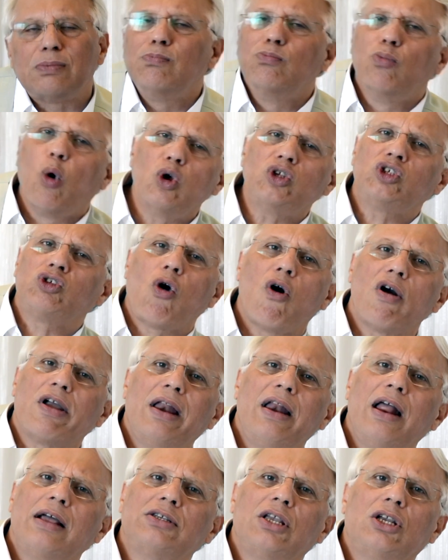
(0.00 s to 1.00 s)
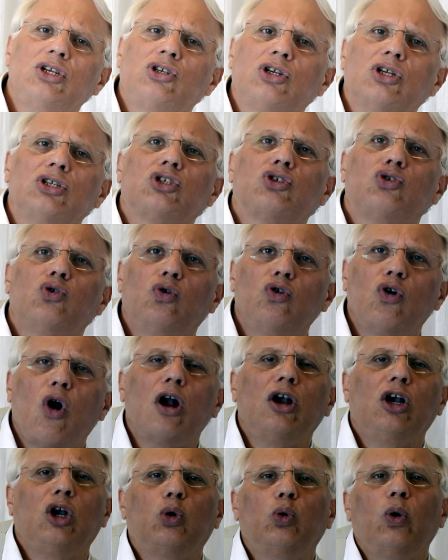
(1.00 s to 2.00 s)
Most organizations do
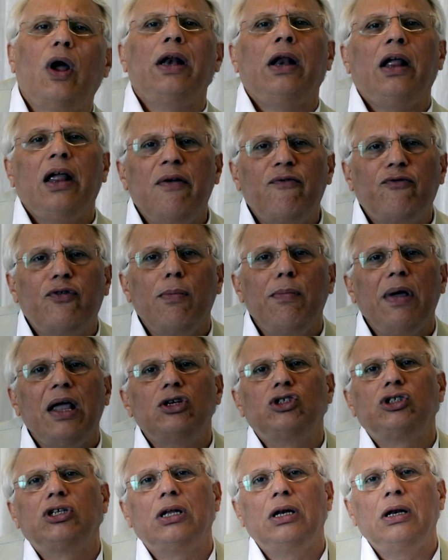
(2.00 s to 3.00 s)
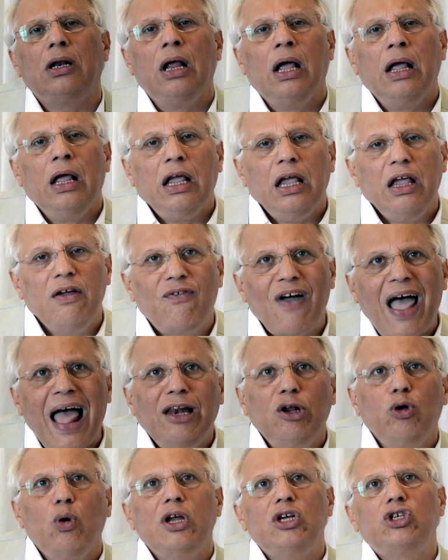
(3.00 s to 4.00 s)
not do an information
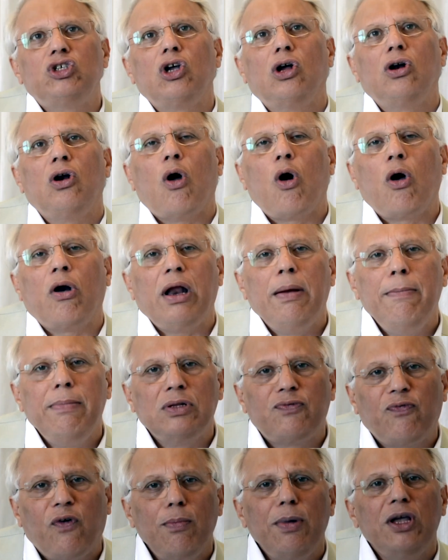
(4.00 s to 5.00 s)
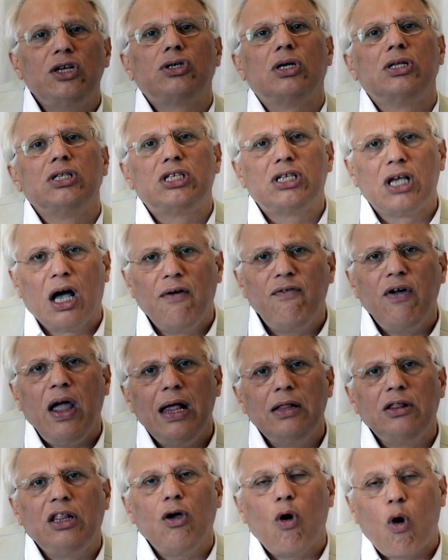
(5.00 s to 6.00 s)
evaluation or information survey
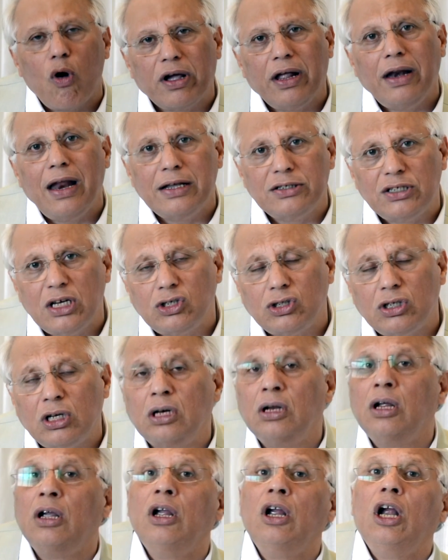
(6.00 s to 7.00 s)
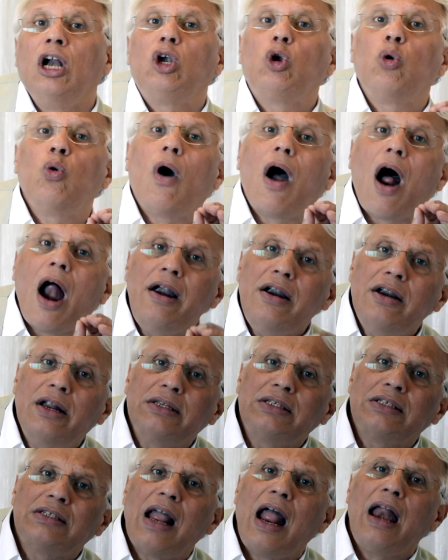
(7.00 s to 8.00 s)
in the organization to
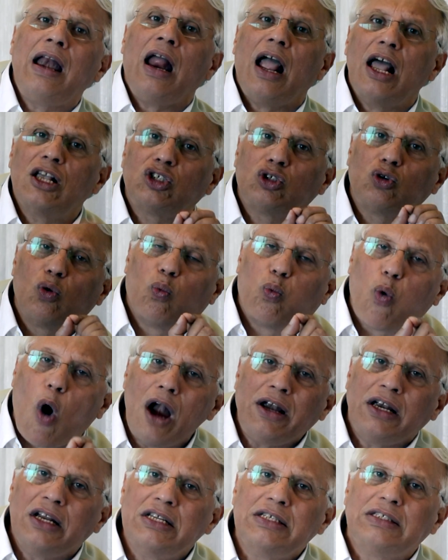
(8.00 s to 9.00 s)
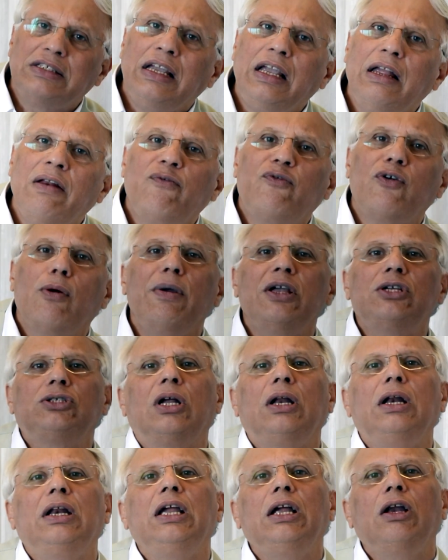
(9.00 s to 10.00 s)
understand as to what is the
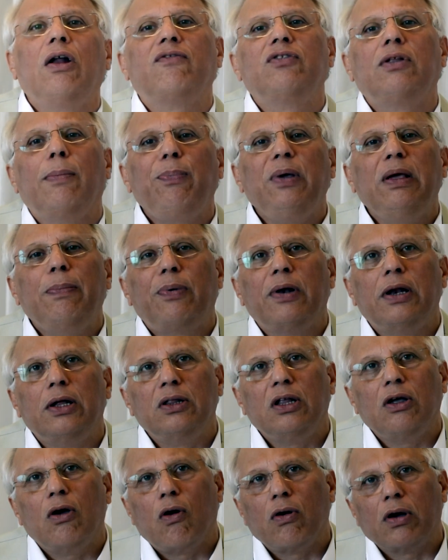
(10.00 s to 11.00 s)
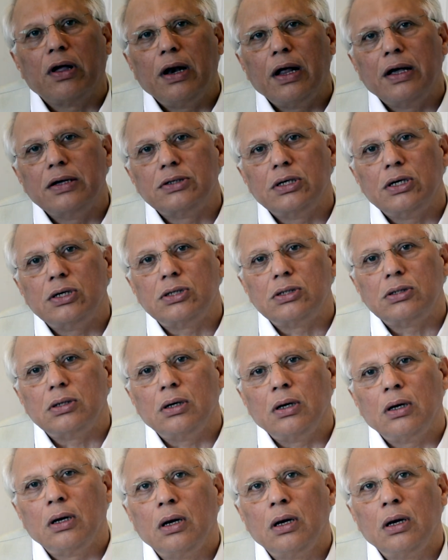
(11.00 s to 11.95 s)
information need of the people in the organization.